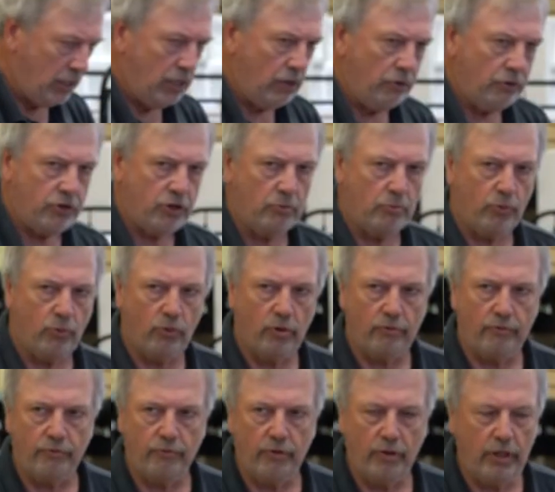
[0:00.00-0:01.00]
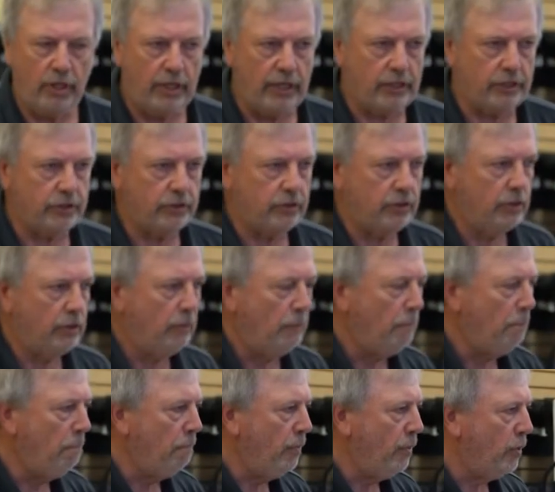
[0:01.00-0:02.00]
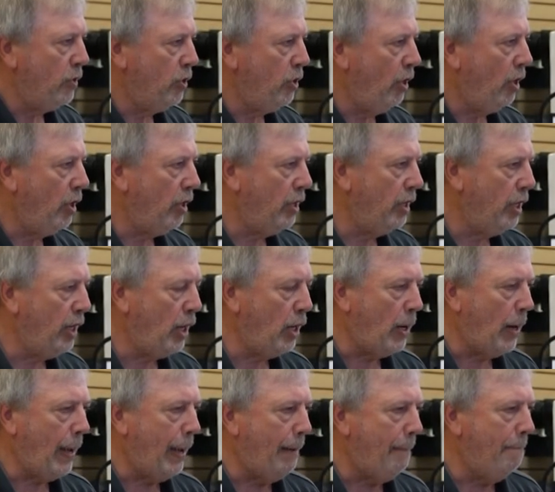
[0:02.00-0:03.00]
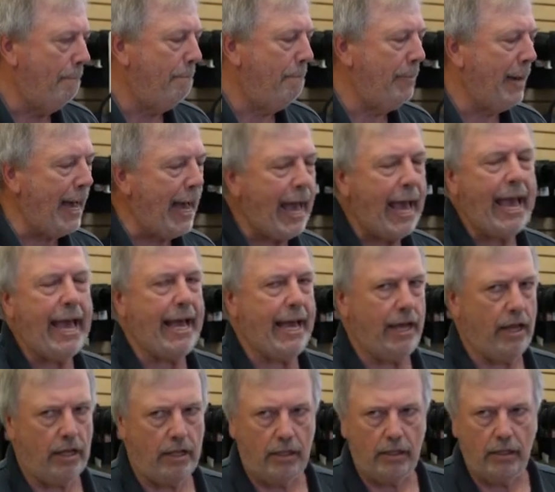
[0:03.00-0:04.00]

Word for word: no support for this, you're gonna hear a bang,